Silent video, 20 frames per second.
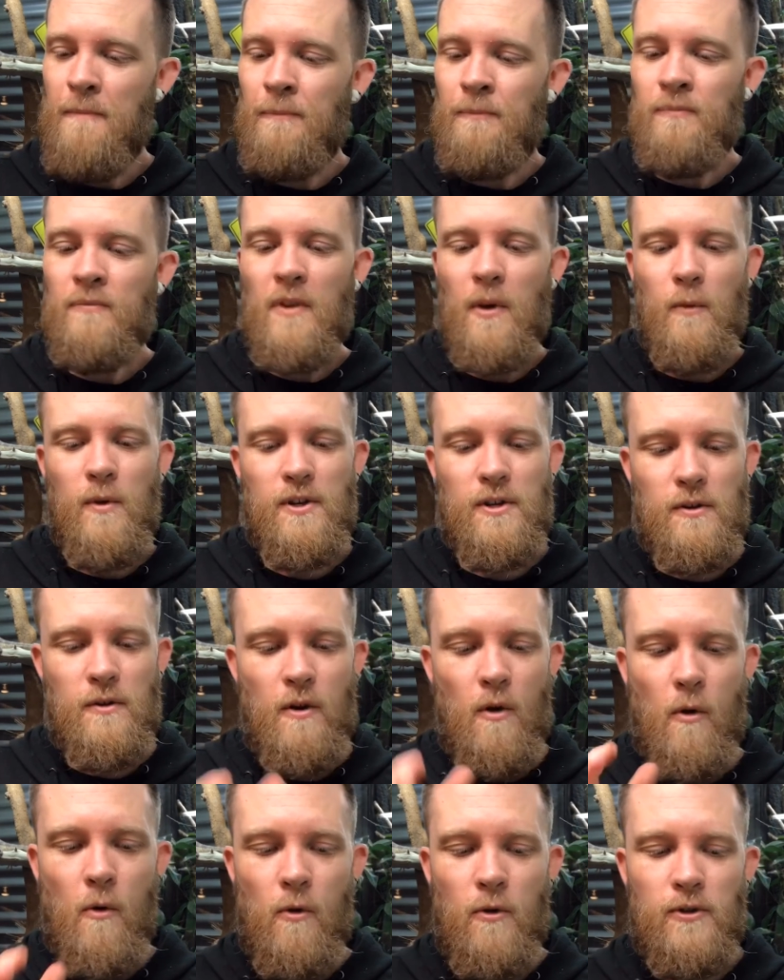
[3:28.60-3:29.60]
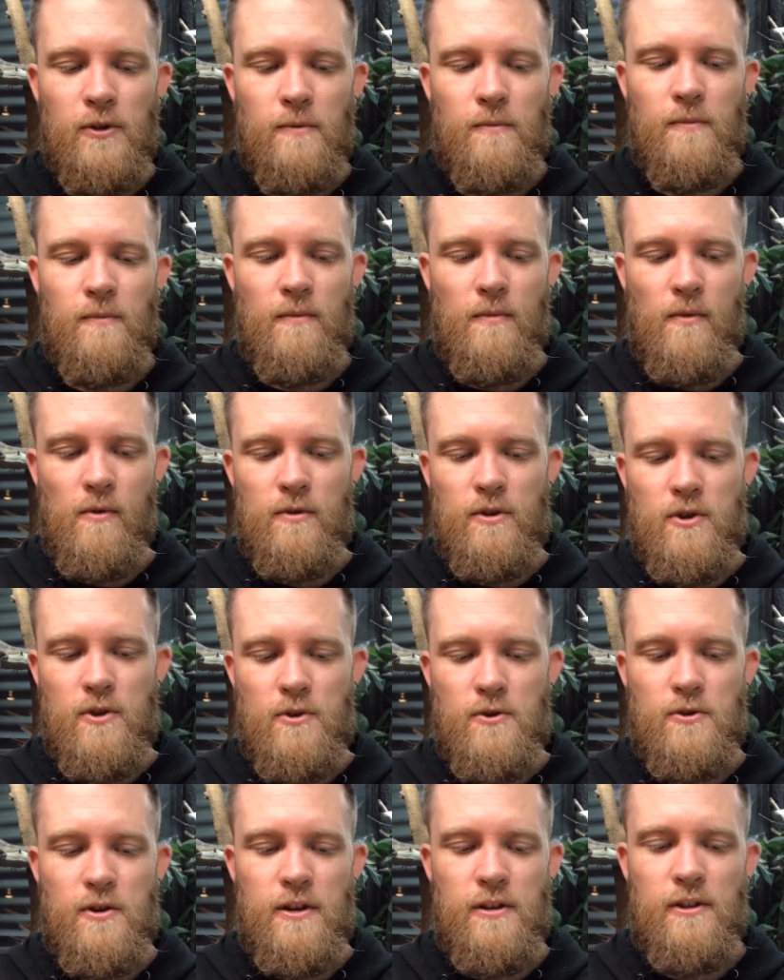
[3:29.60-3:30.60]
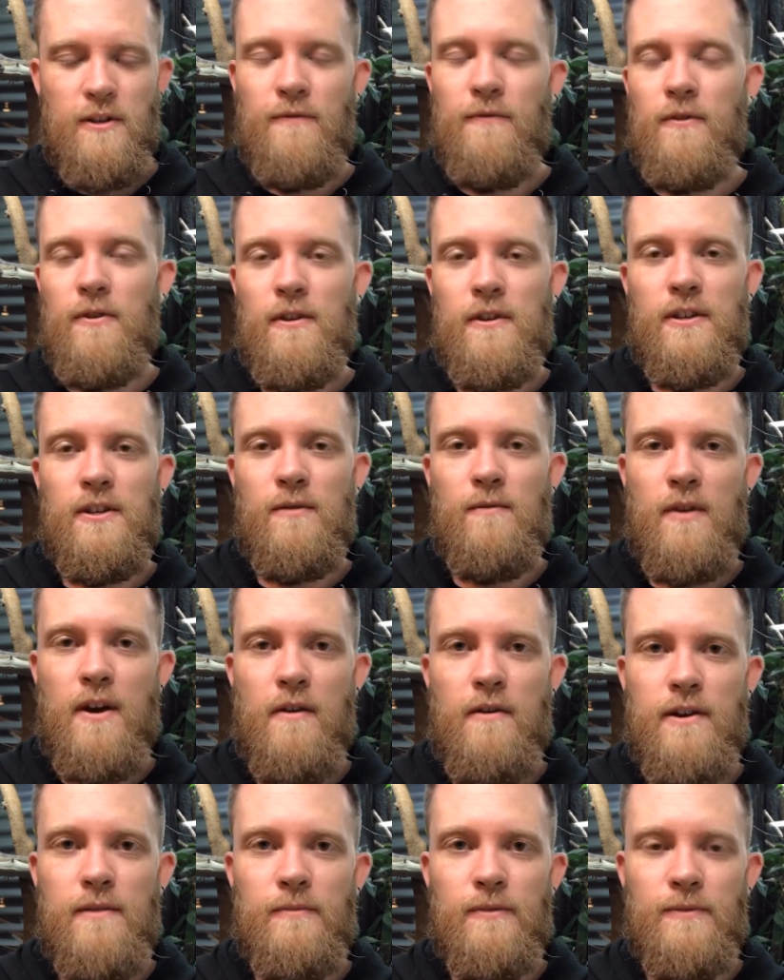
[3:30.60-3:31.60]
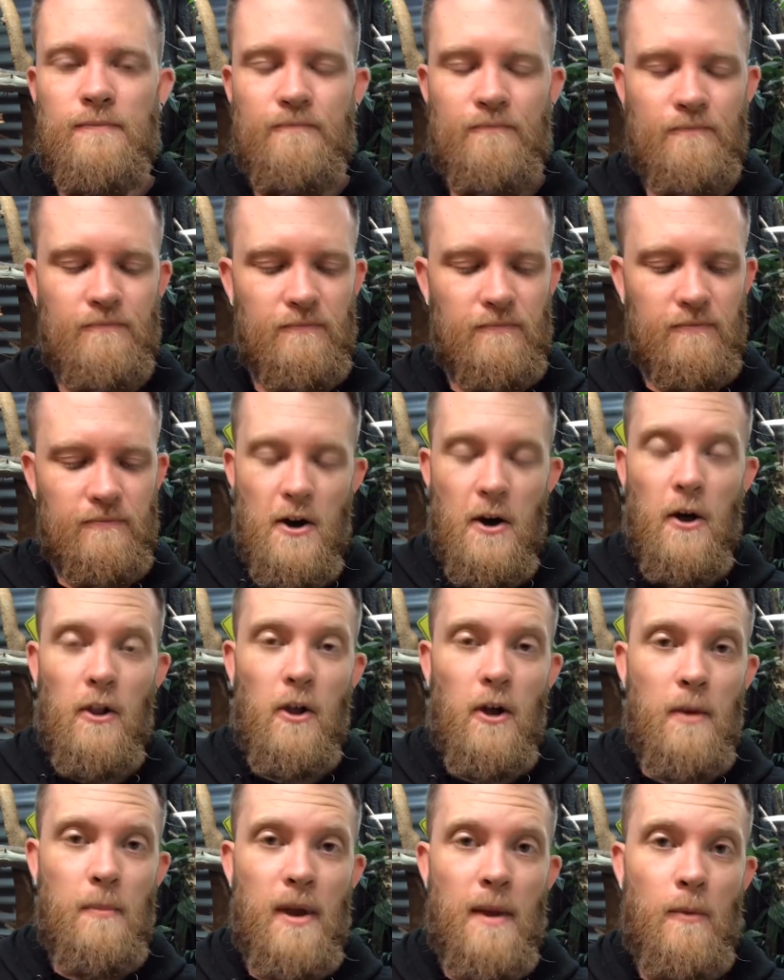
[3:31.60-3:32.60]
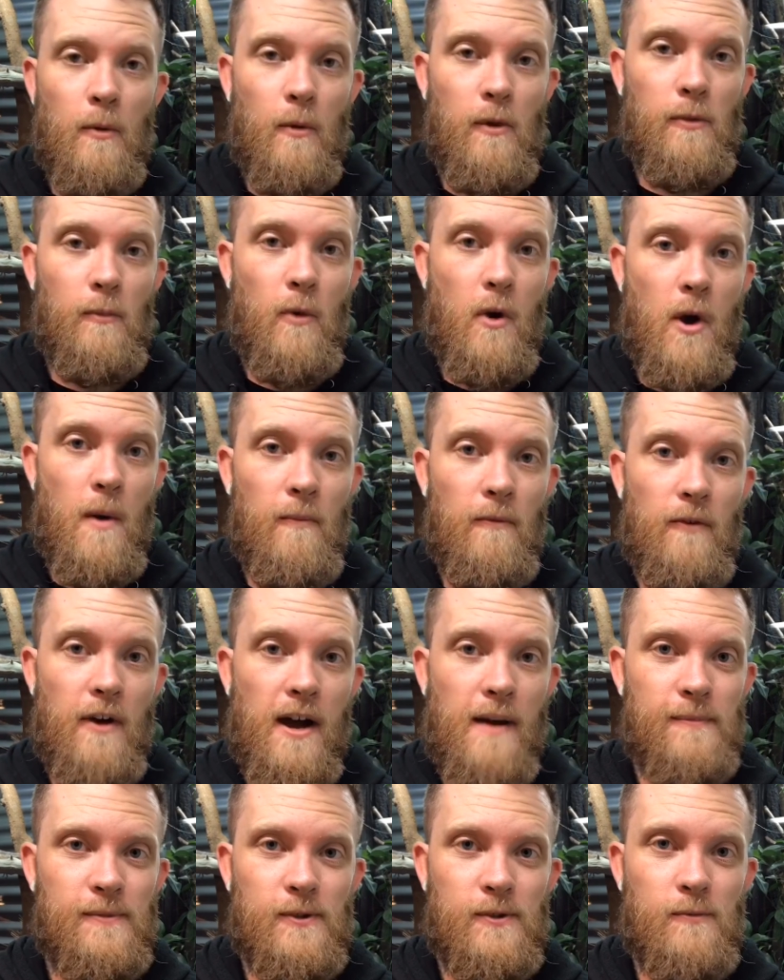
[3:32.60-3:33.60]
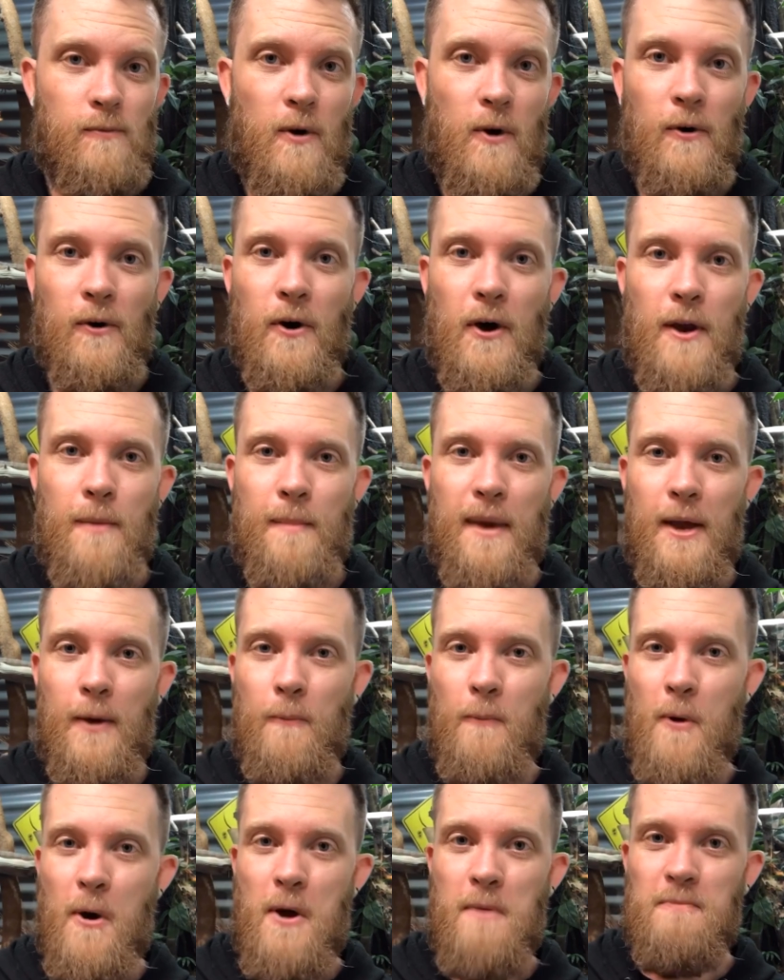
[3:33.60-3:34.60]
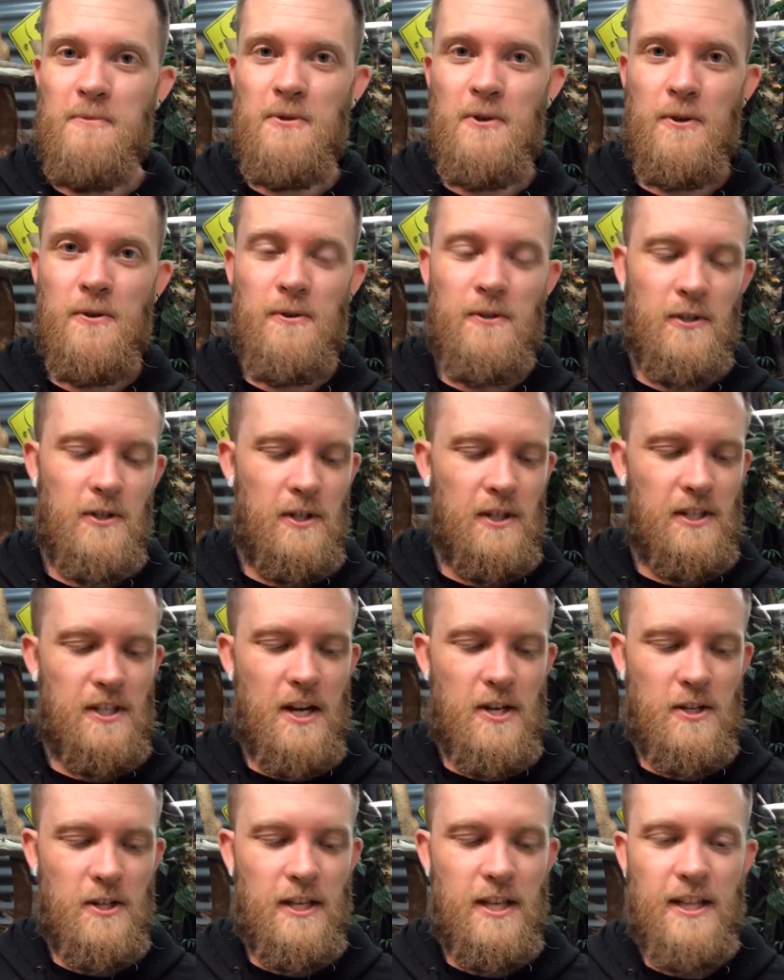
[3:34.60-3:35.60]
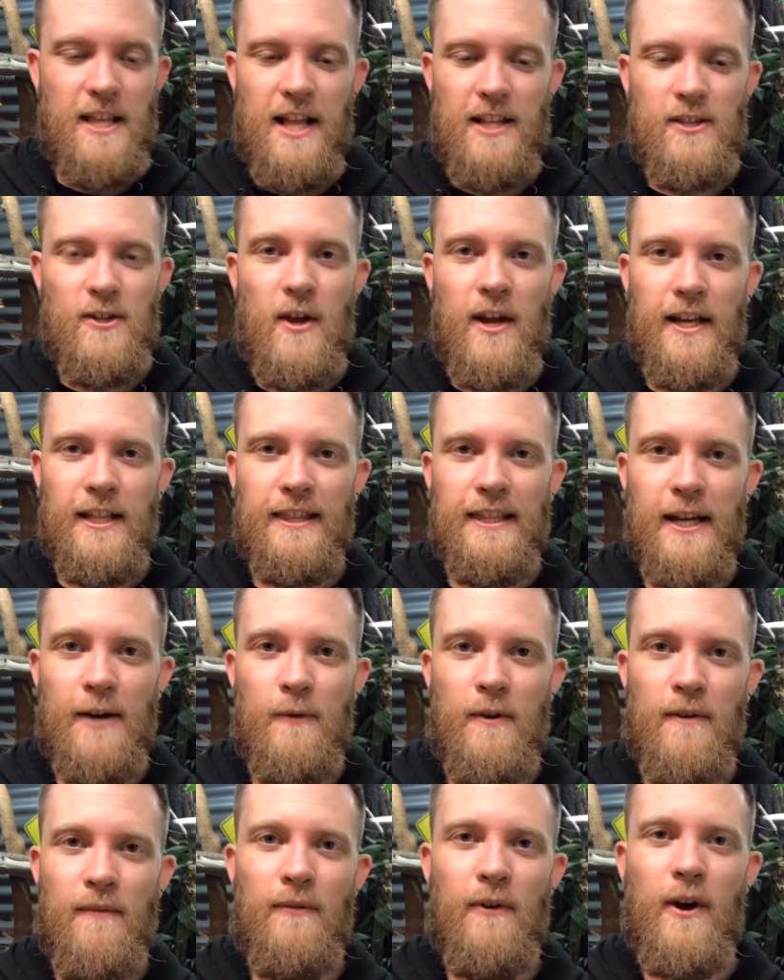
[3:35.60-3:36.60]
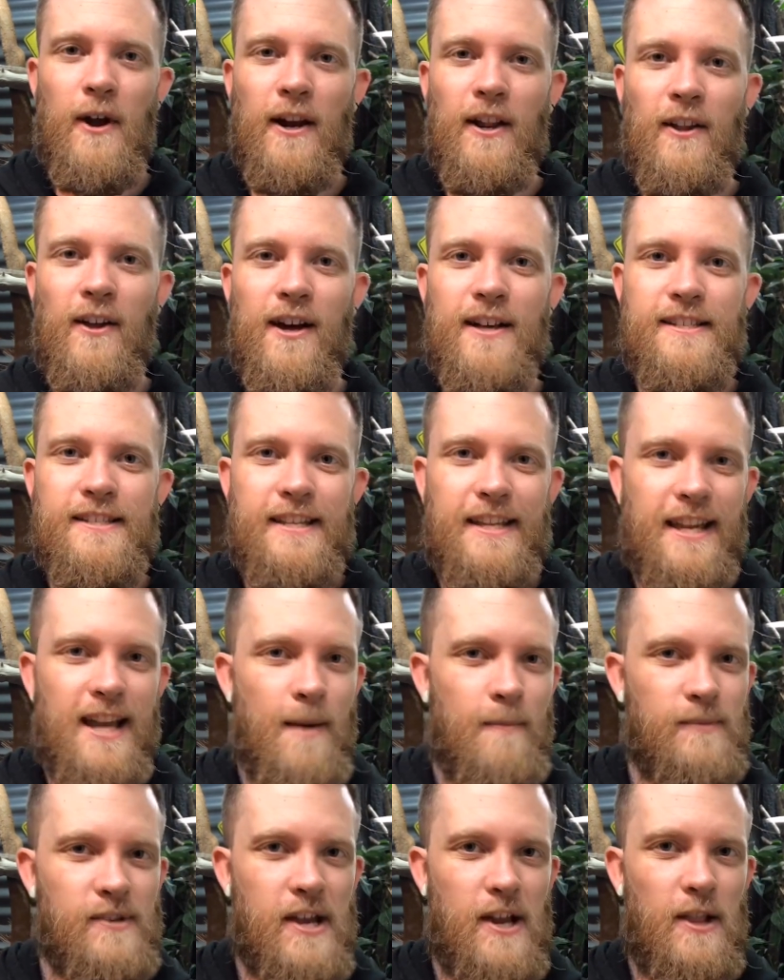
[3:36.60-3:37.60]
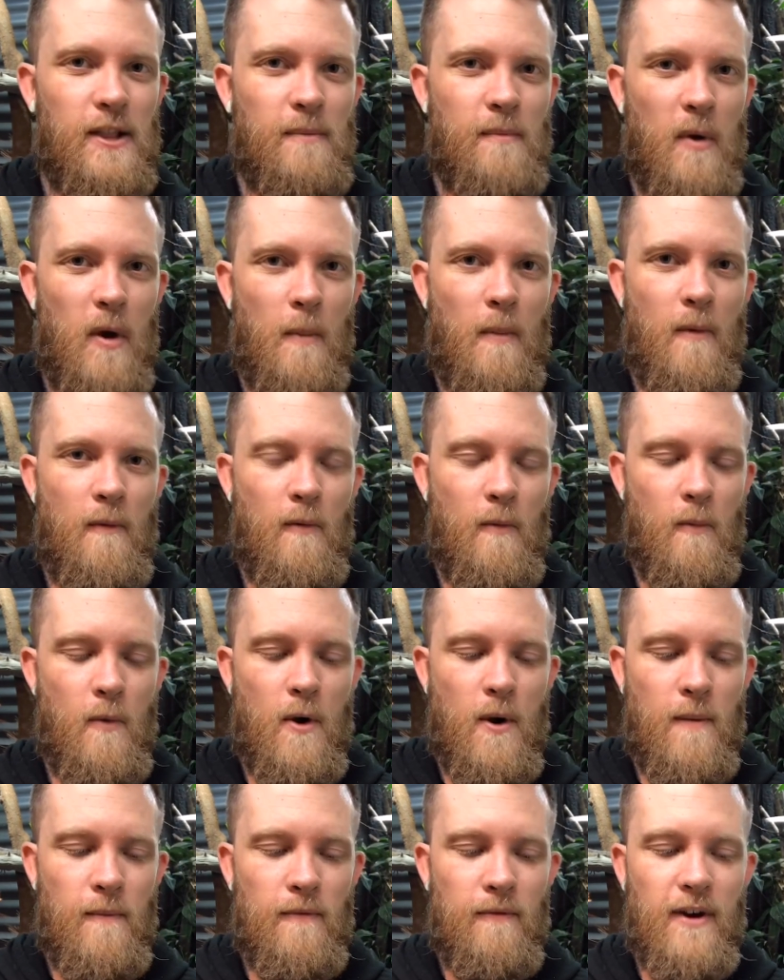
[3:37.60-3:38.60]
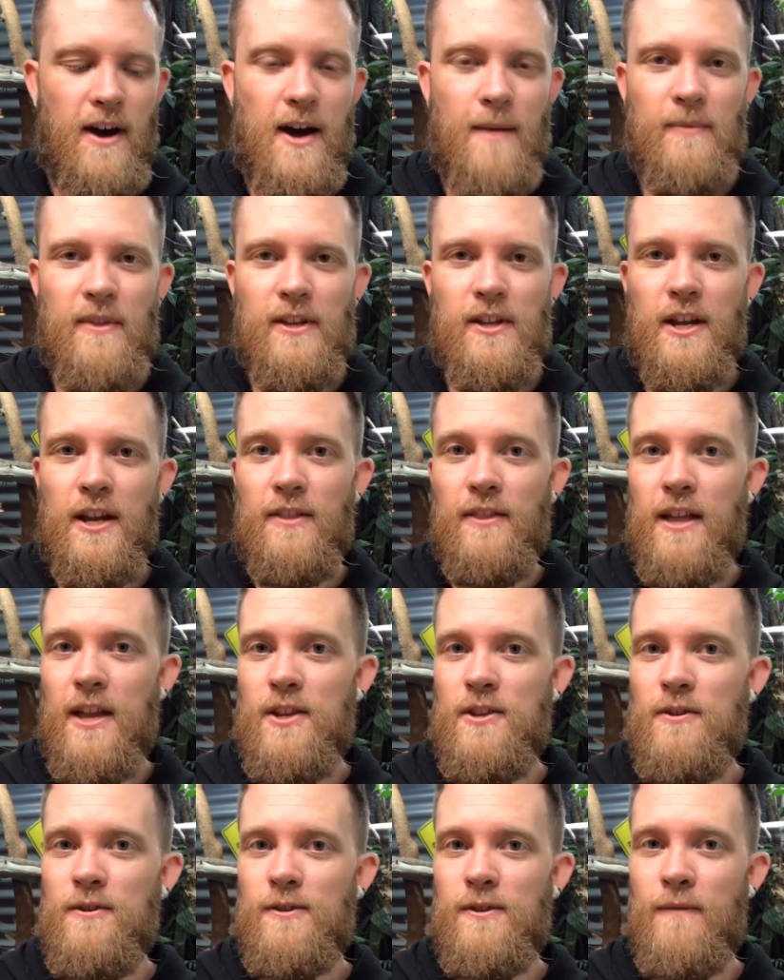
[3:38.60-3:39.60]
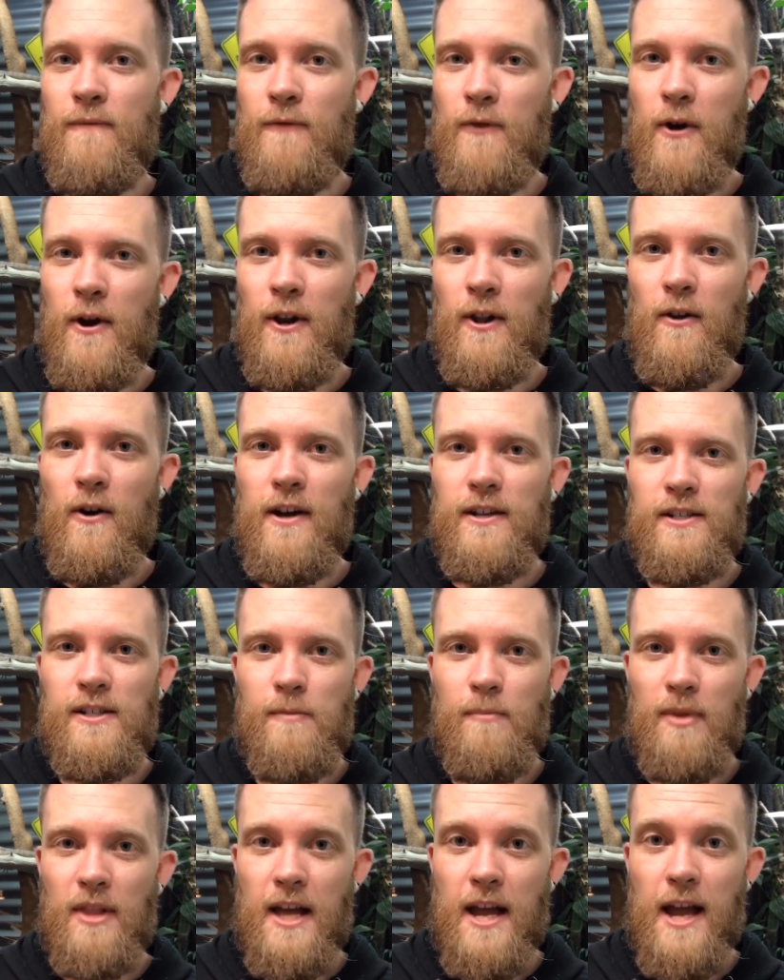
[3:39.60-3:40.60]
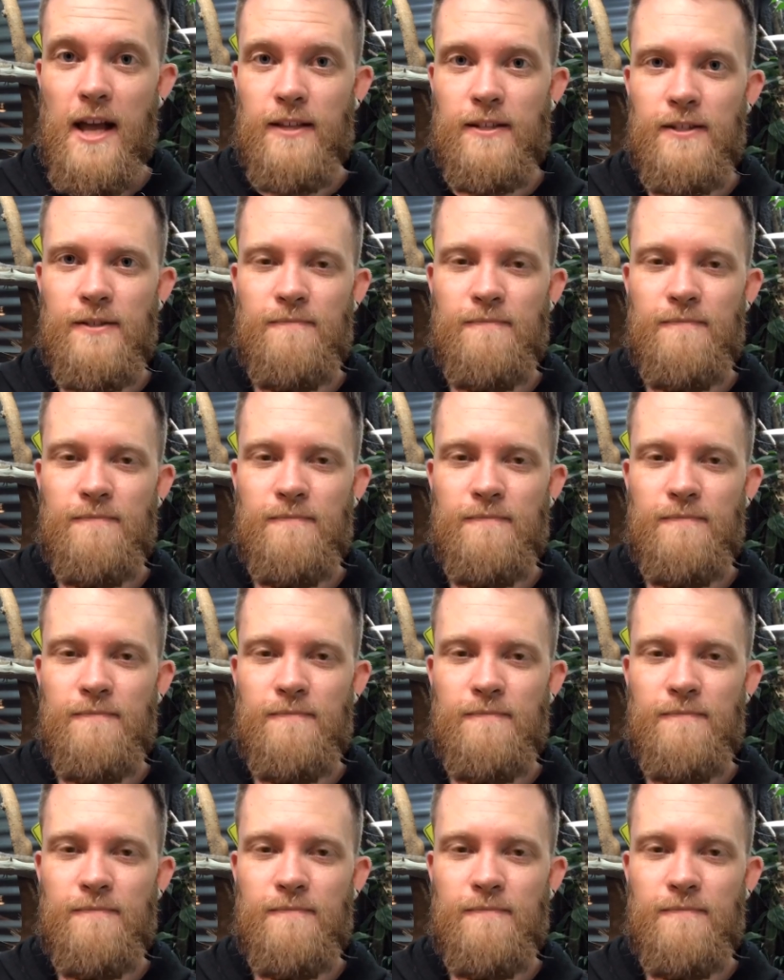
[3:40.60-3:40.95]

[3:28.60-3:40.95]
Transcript: which are awesome nutrients for your terrariums. A lot of people with worm farms as well kind of make worm juice. Essentially that's like a liquid fertilizer that comes out of the bottom of a worm farm that you can then use to fertilize your plants.